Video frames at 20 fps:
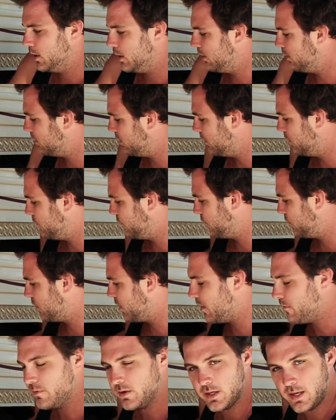is if
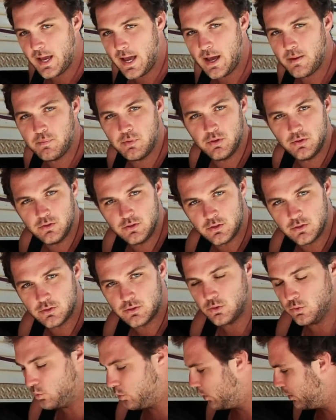something happened
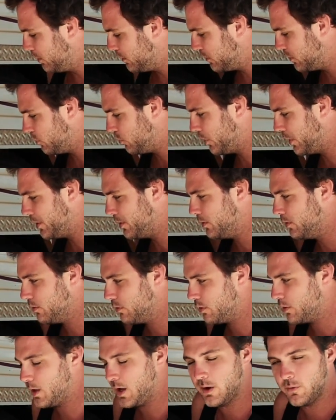to one of the
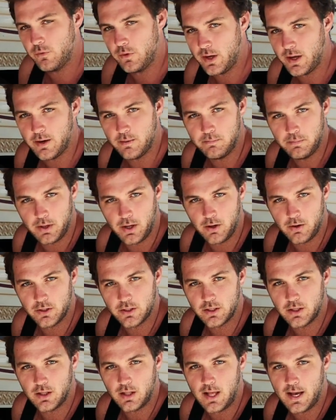wheels, like we had a
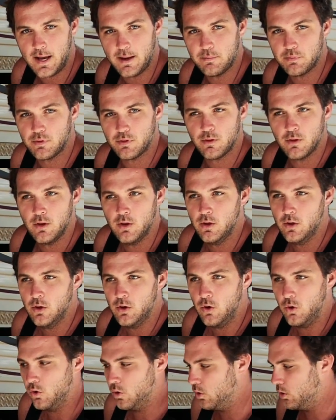bearing collapse
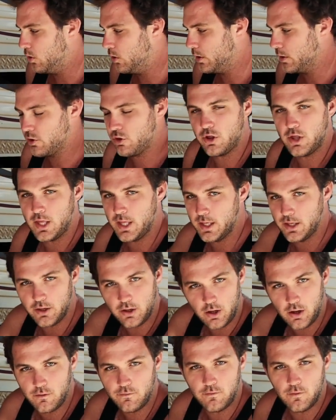or it sheared
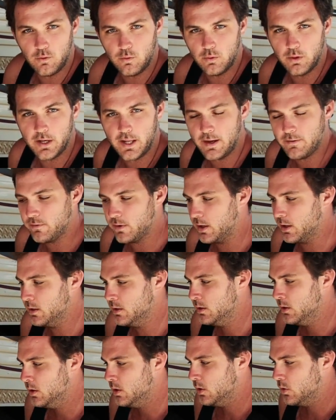off or
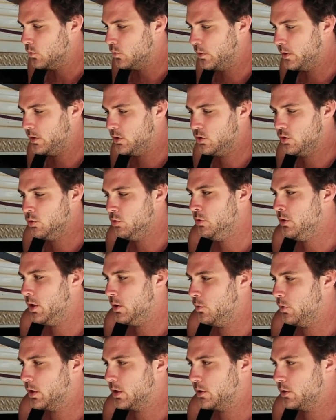whatever, we knew
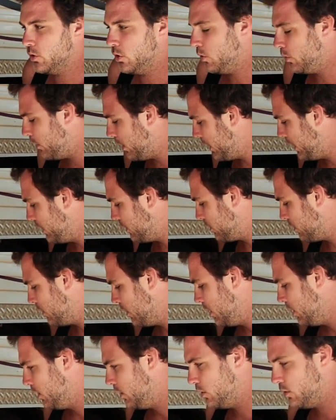that we could always
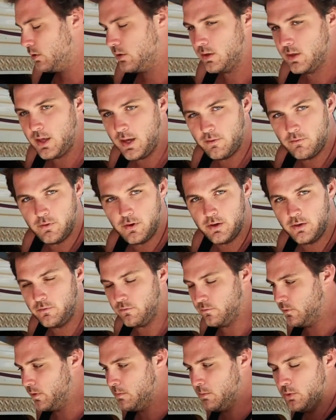
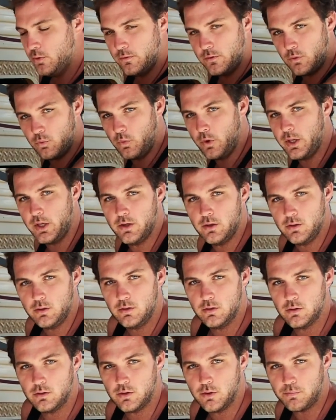remove the wheel,
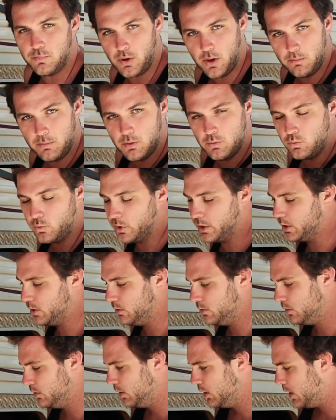the problem
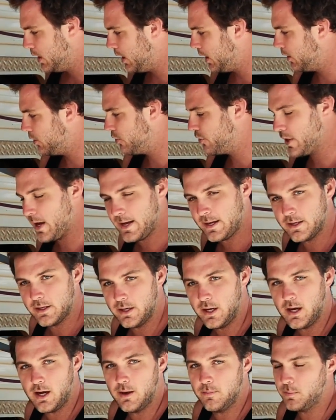wheel, and jack it
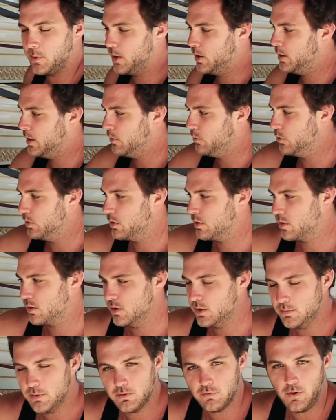up, and then we'd
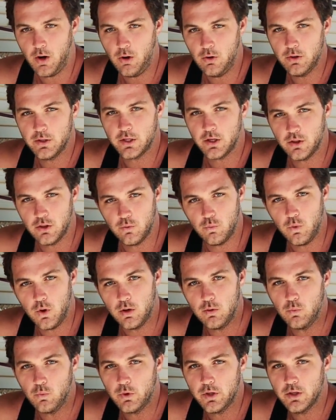still be rolling on the
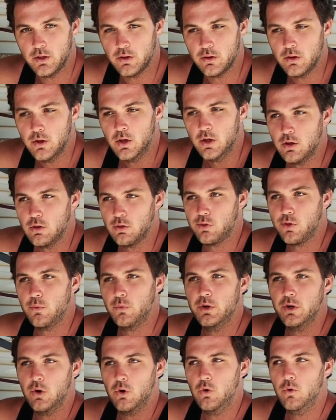one wheel. So
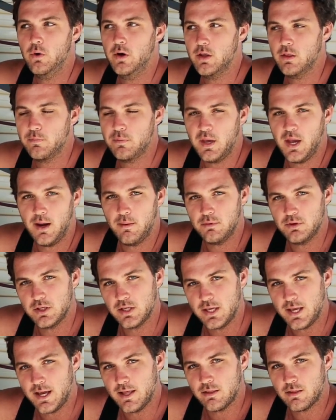we'd always be able to
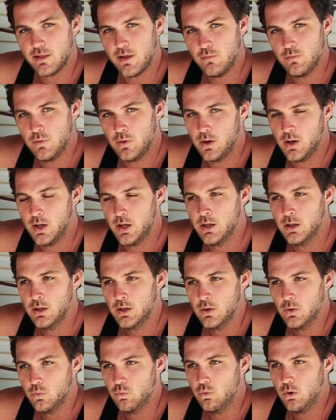get somewhere
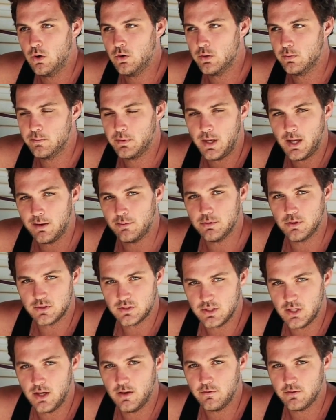where we'd be able to
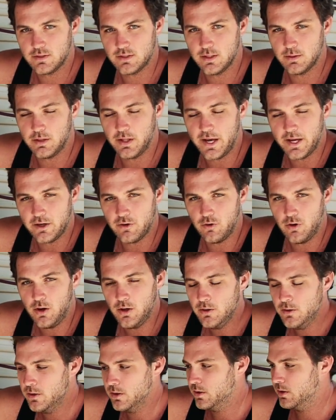service it later
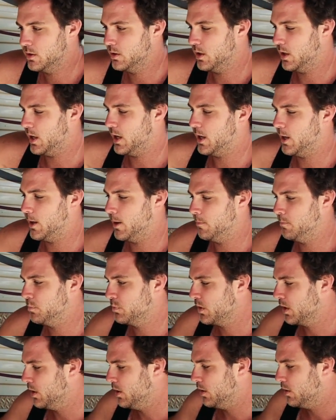on.
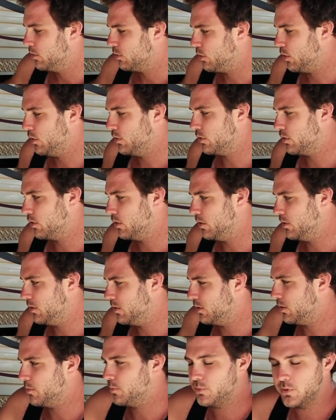So it's
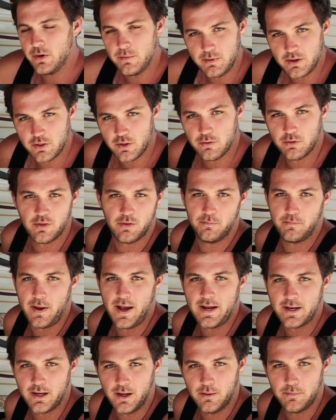pretty much it's a
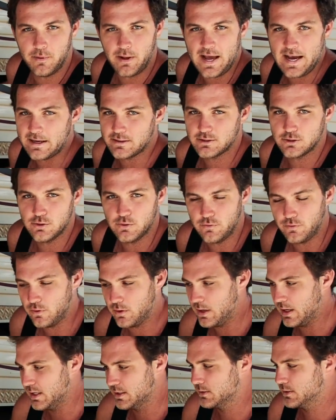backup axle
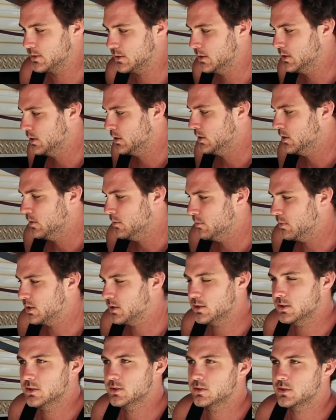for us,
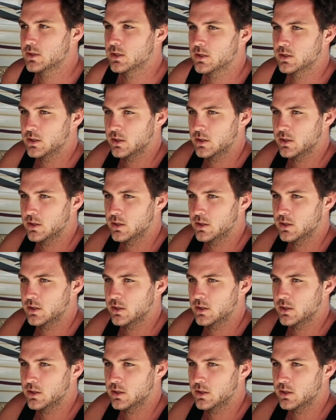because